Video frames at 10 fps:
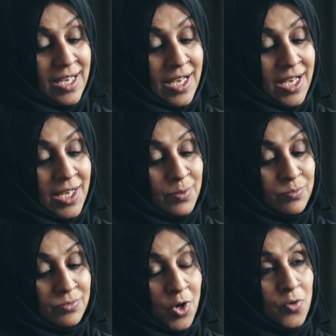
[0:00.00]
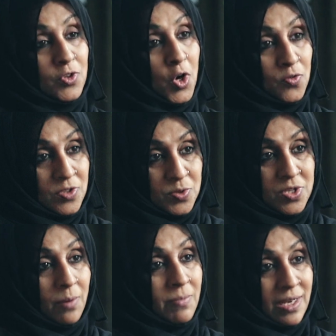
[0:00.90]
Over COVID was
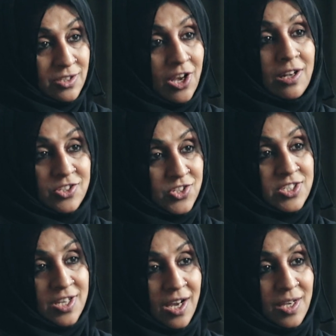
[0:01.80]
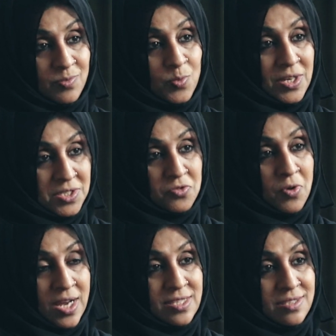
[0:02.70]
our main challenge in time. We had to
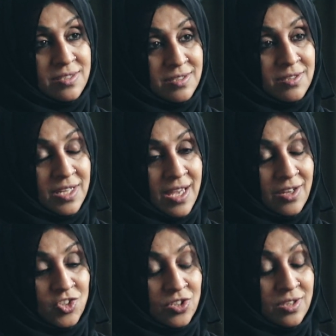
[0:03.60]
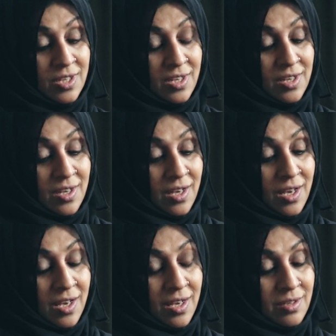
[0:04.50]
rise to the occasion.
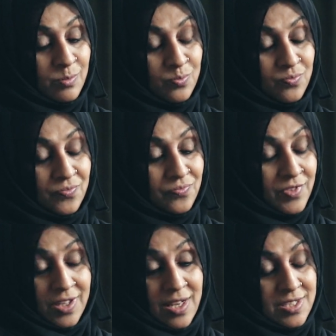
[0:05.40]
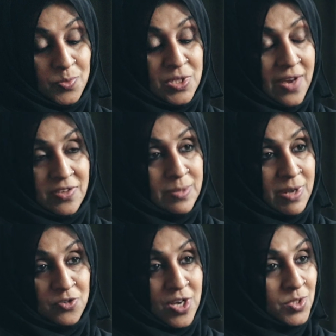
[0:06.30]
Like I said, we didn't have an email
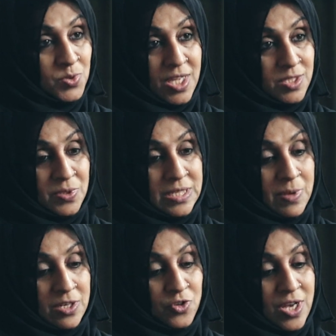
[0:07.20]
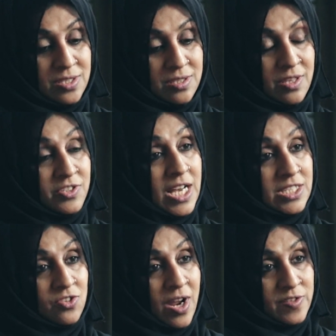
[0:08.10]
address. We set up an email address. The
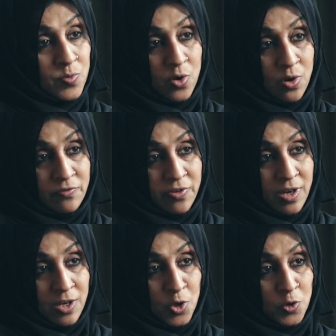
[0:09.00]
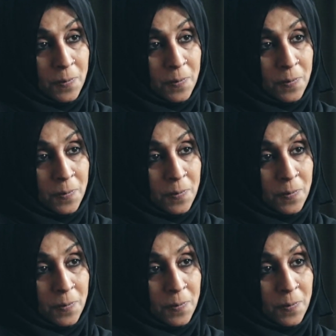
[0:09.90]
taxi drivers were all on furlough.